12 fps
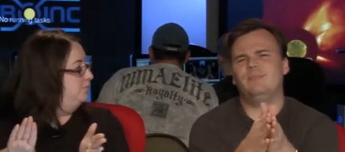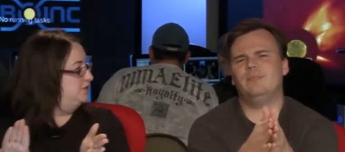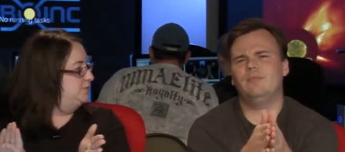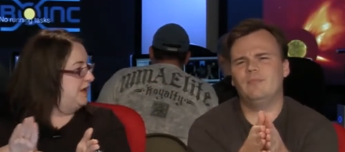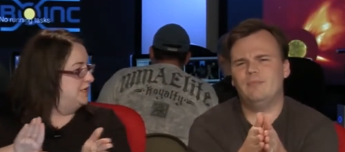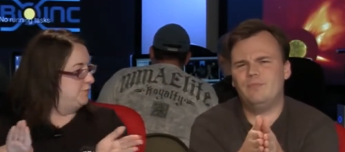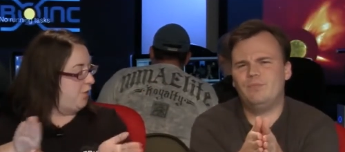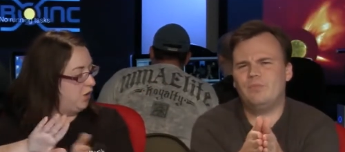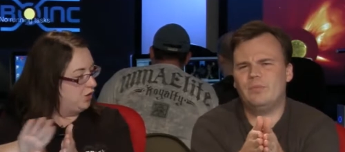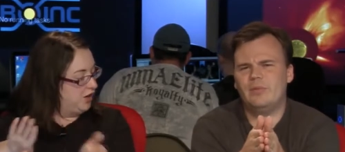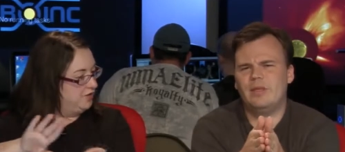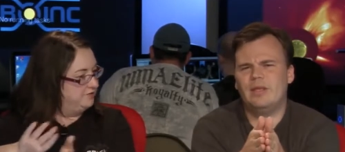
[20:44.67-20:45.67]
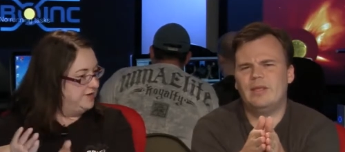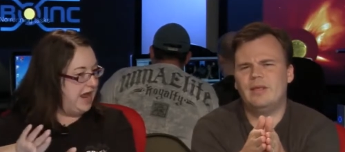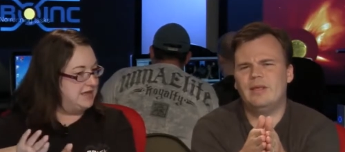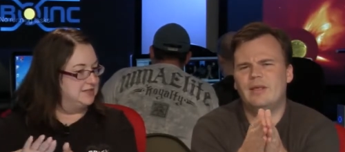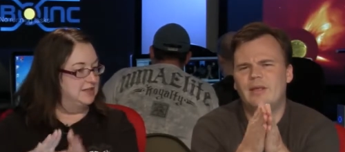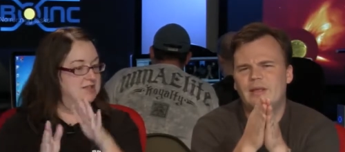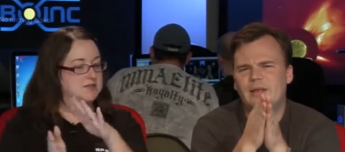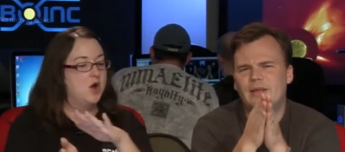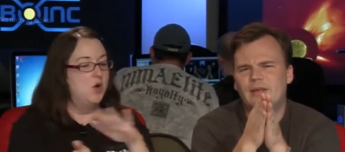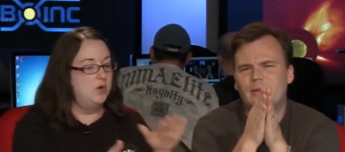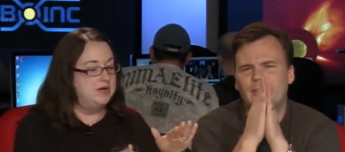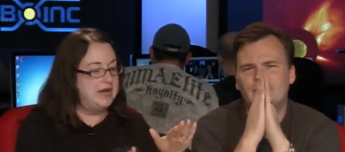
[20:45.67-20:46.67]
Speaker 1: space part of NASA, because
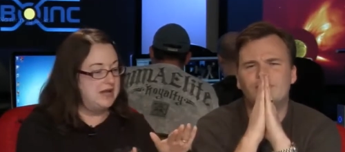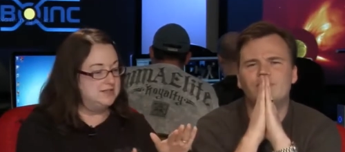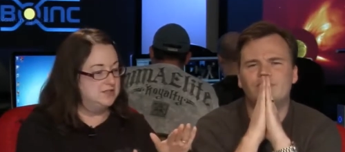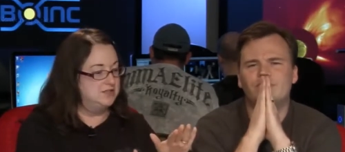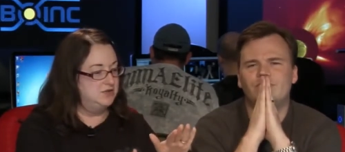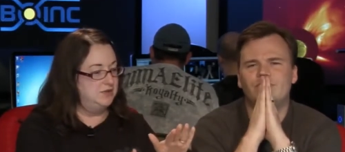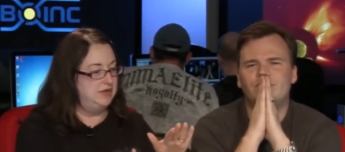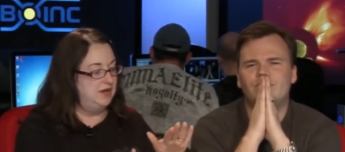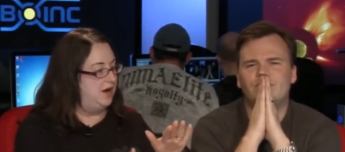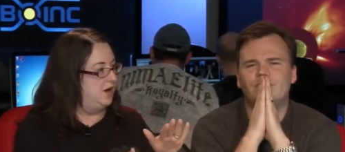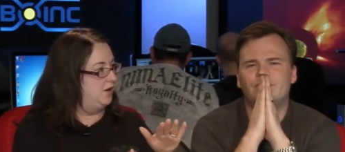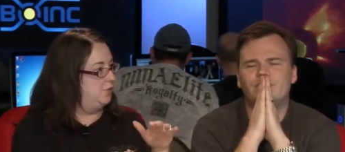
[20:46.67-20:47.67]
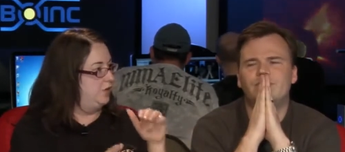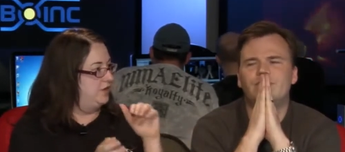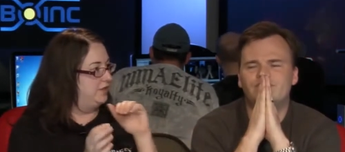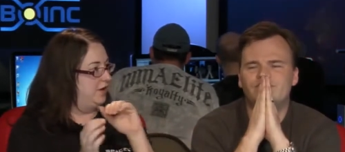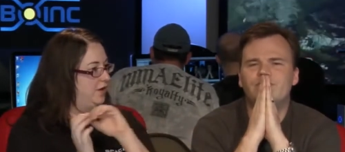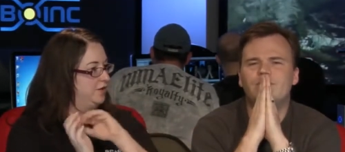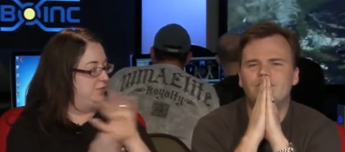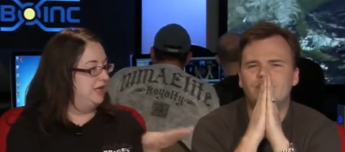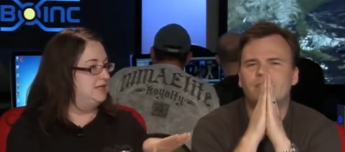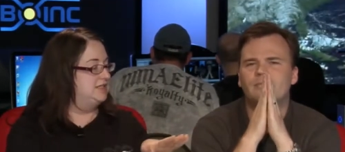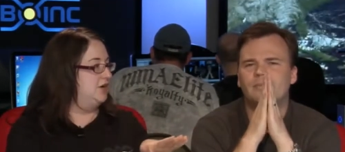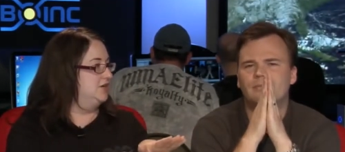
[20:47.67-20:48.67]
what NASA's doing uh, with mm-hmm. uh, the
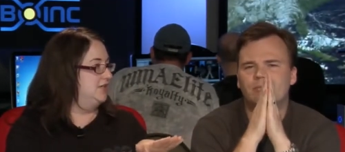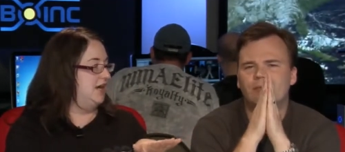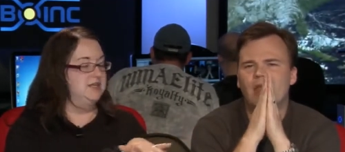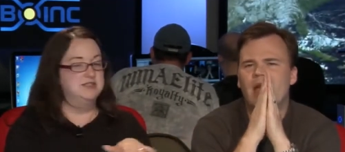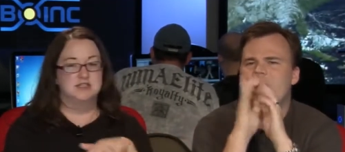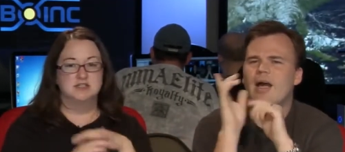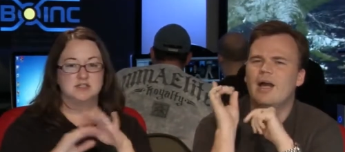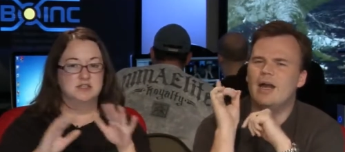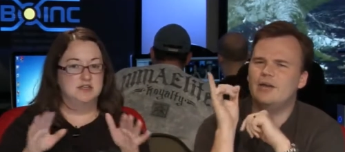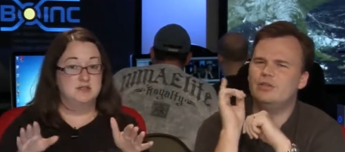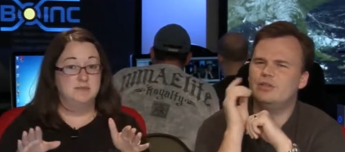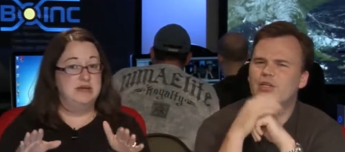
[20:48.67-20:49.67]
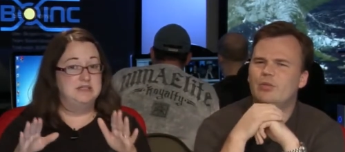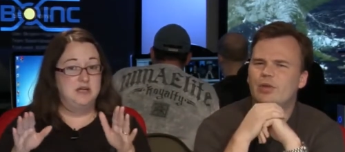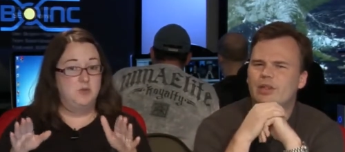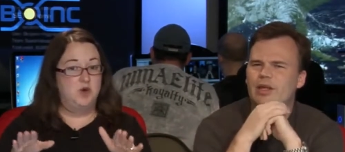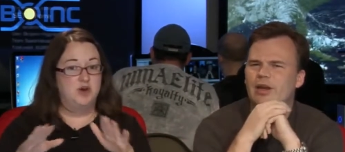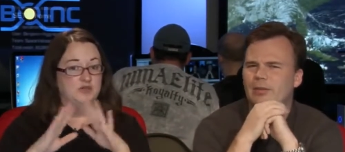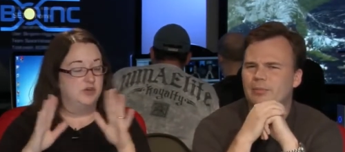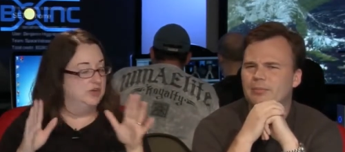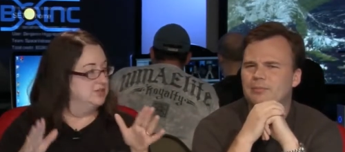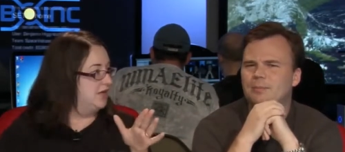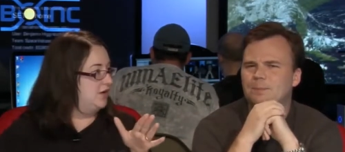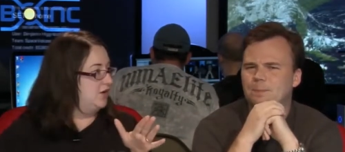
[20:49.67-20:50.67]
planetary sciences is, is amazing and wonderful,
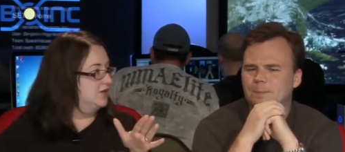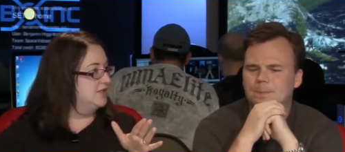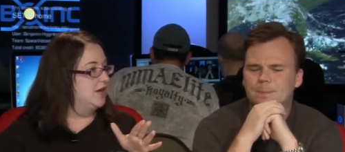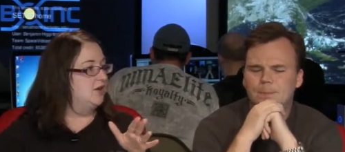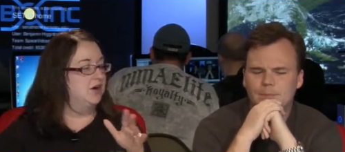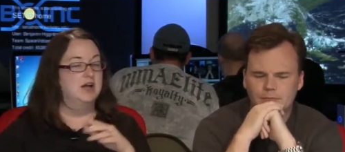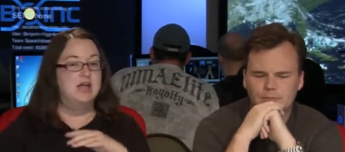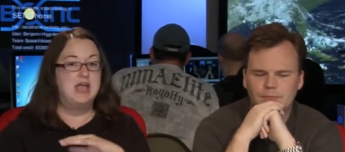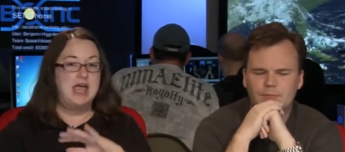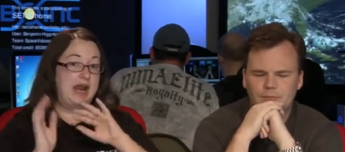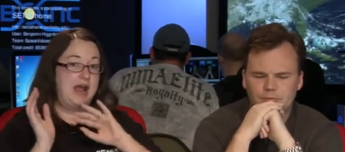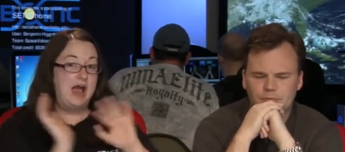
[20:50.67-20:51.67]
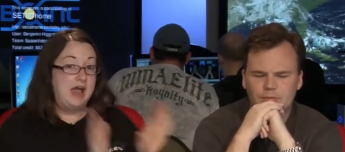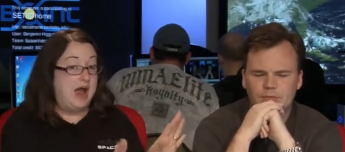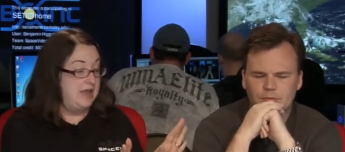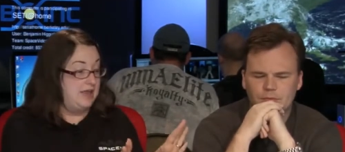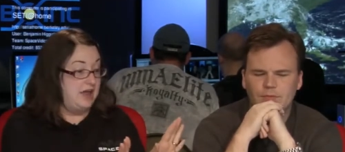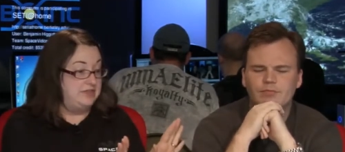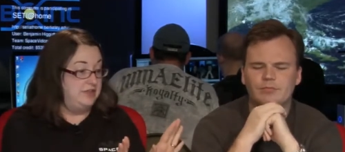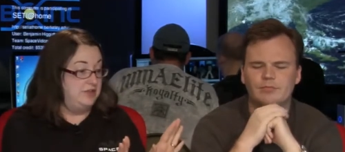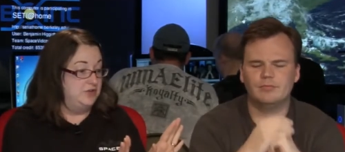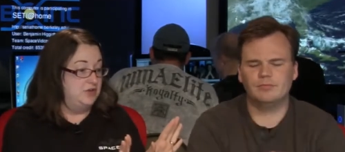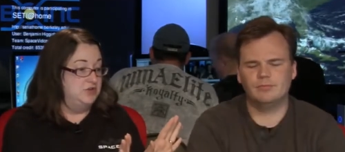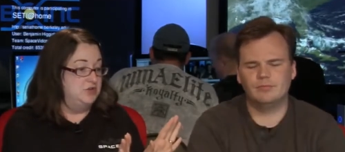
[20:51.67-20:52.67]
et cetera, et cetera. Mm-hmm. And I, I, I think
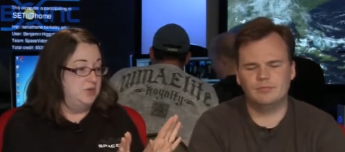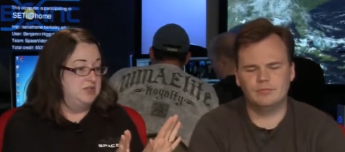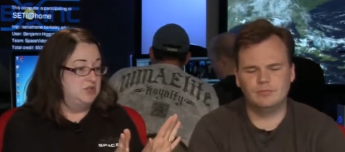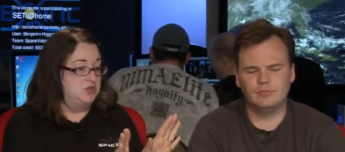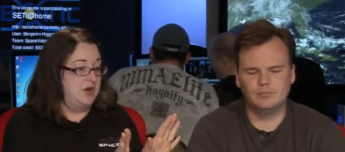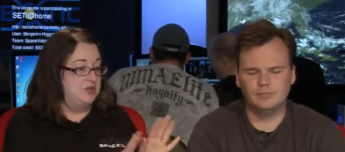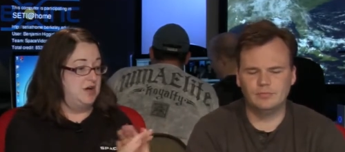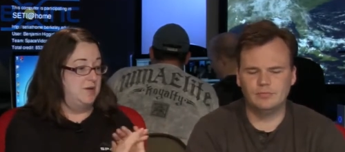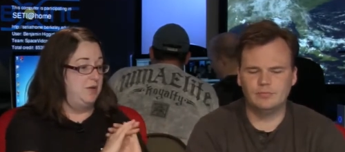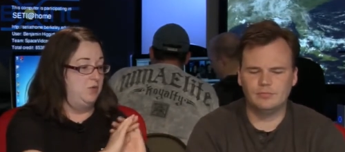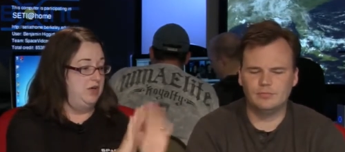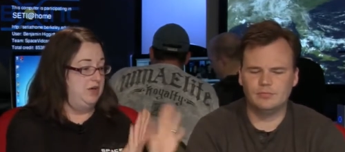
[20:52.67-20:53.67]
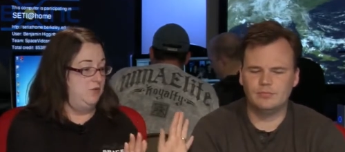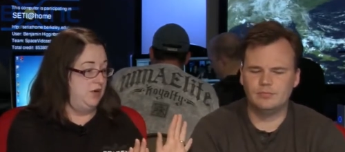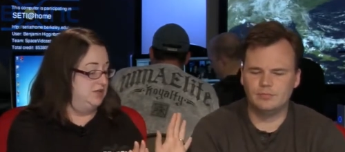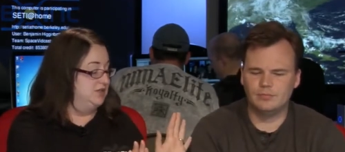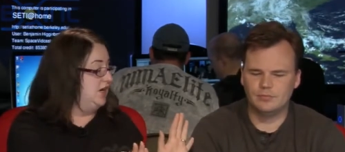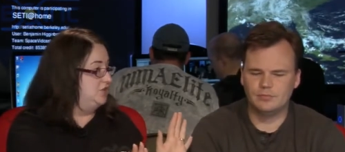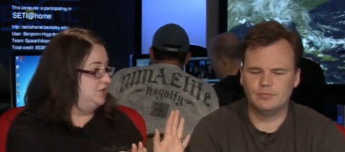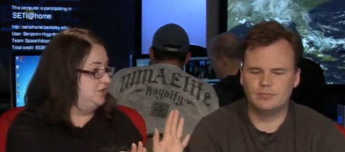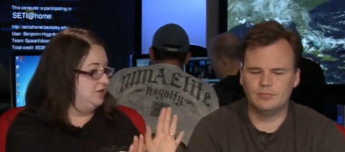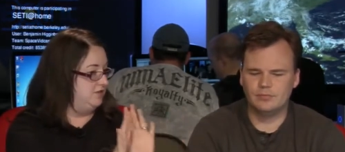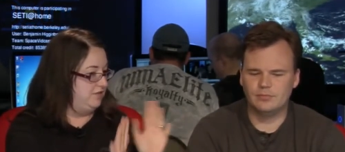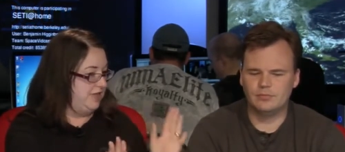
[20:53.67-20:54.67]
that they're doing such a great job. I wouldn't even want to
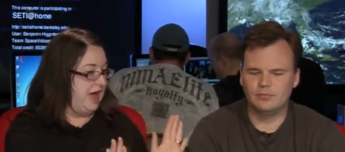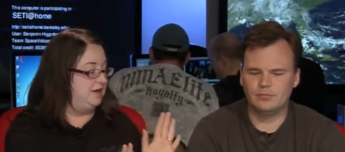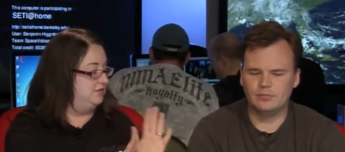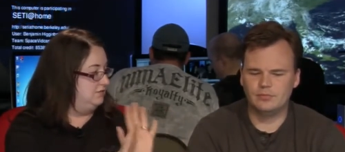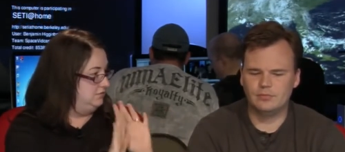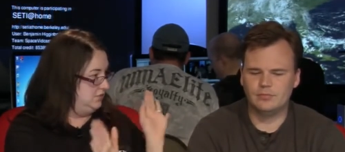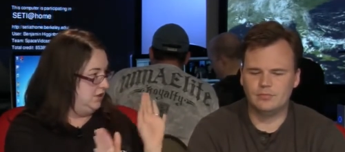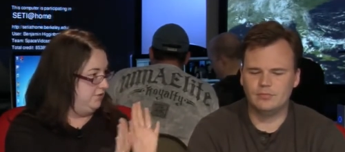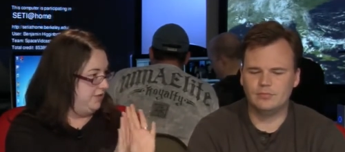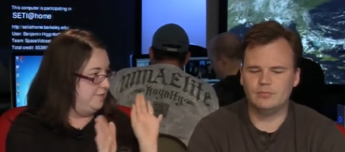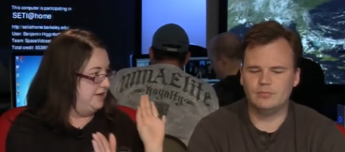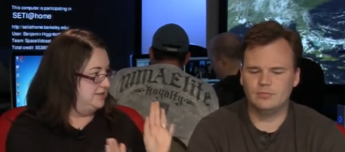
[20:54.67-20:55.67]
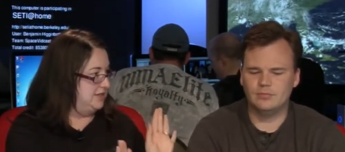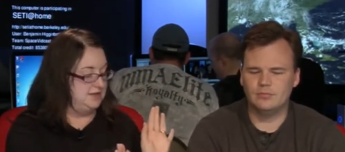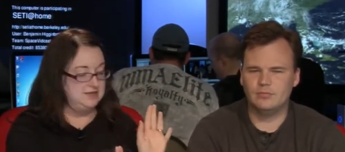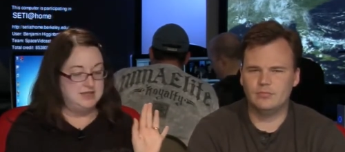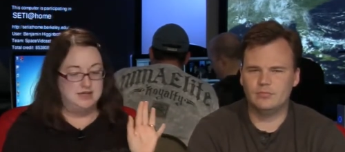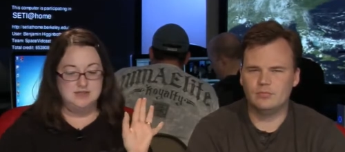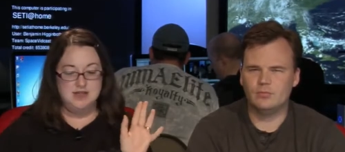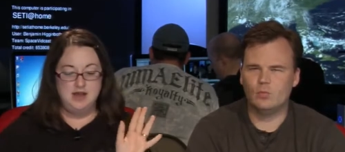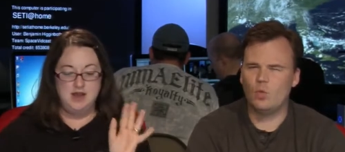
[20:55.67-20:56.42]
touch that if that makes any sense.